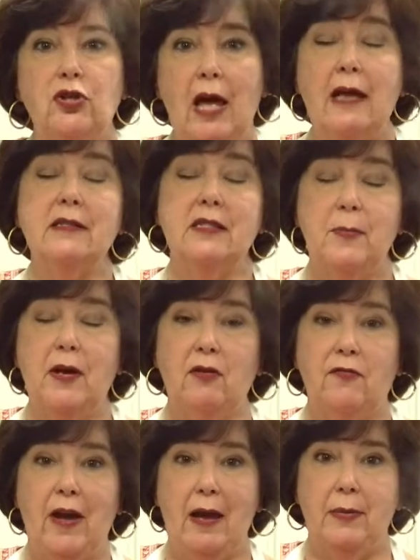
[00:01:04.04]
that smelled
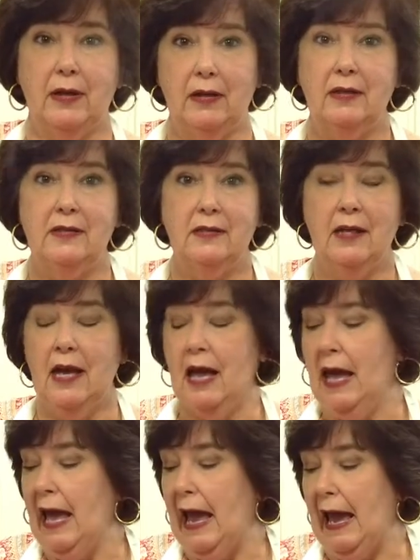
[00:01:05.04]
fabulous.
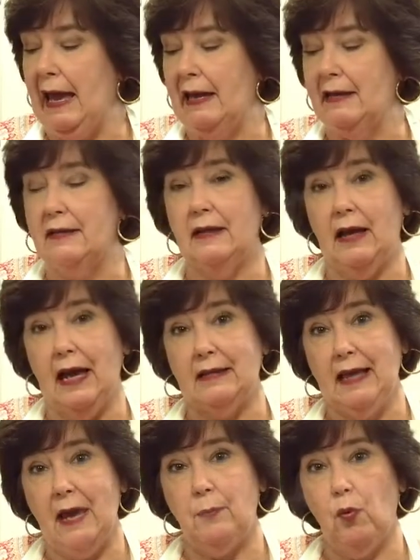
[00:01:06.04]
And at
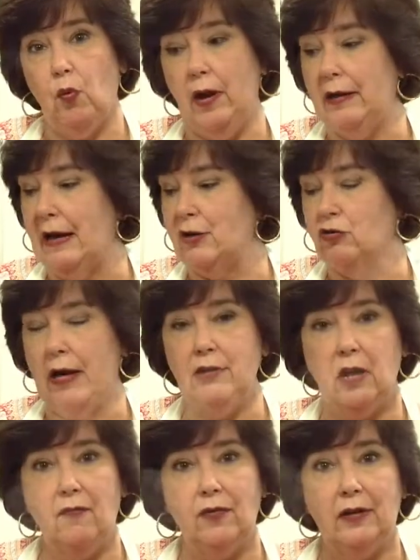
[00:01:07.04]
that point, I drained
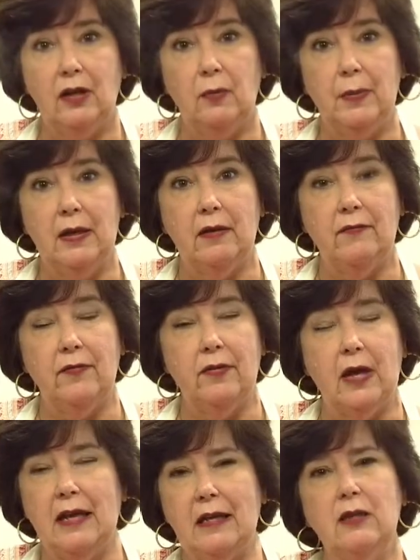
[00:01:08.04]
off a little bit of,
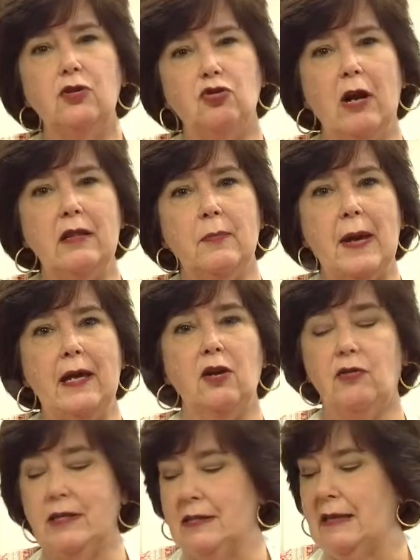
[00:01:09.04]
I didn't drain the bacon
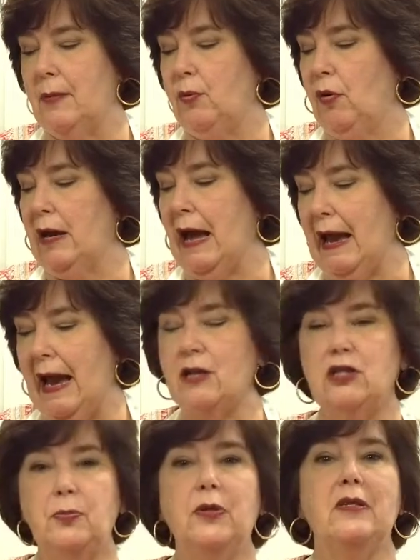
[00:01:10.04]
grease at that point, I
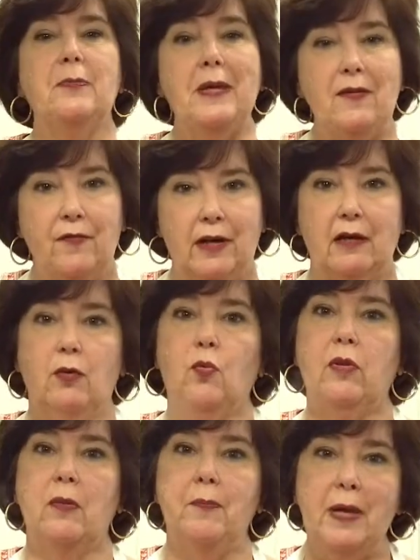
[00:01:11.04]
actually put the beef in.
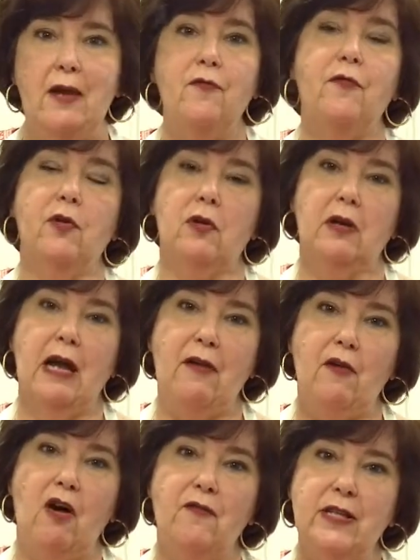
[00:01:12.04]
When the beef gave
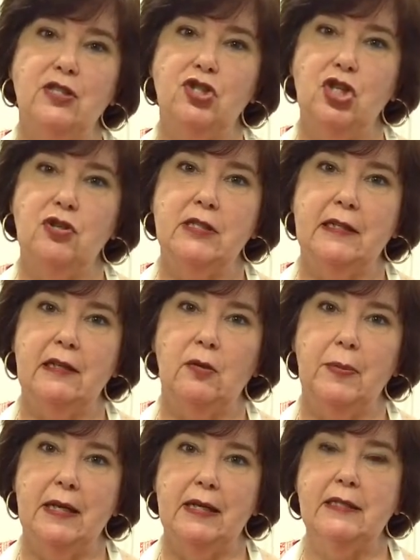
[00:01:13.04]
off its juice a little
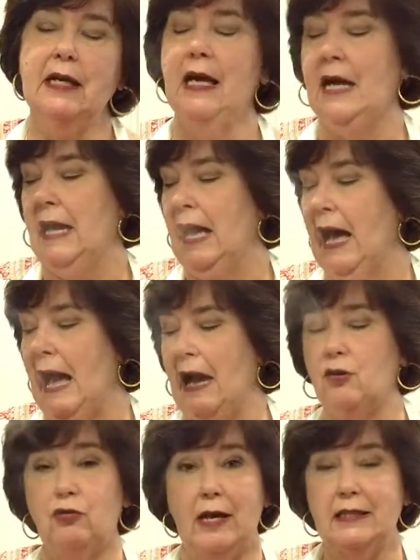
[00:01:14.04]
bit, I
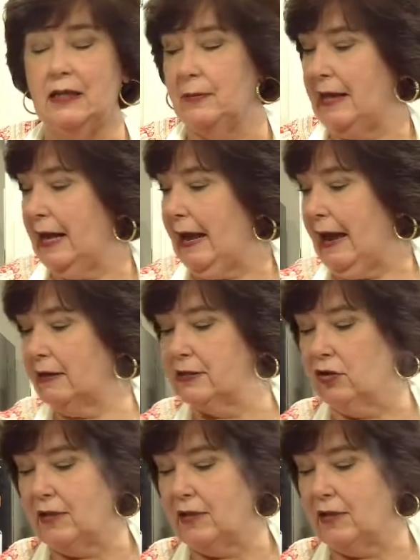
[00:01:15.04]
drained some of that out. So